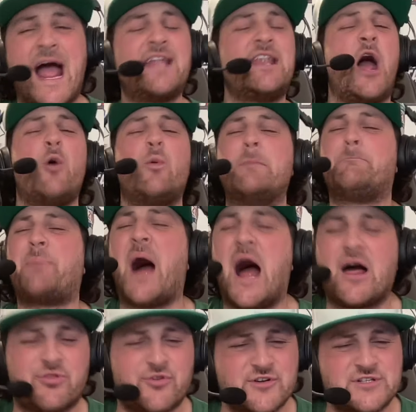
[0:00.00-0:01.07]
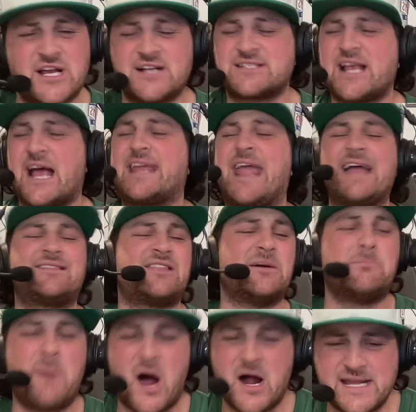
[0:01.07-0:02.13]
I know it bothers us. I get
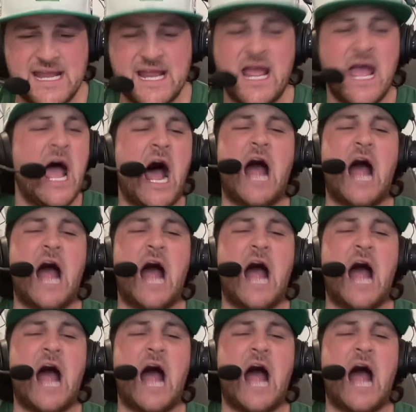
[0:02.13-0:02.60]
the money.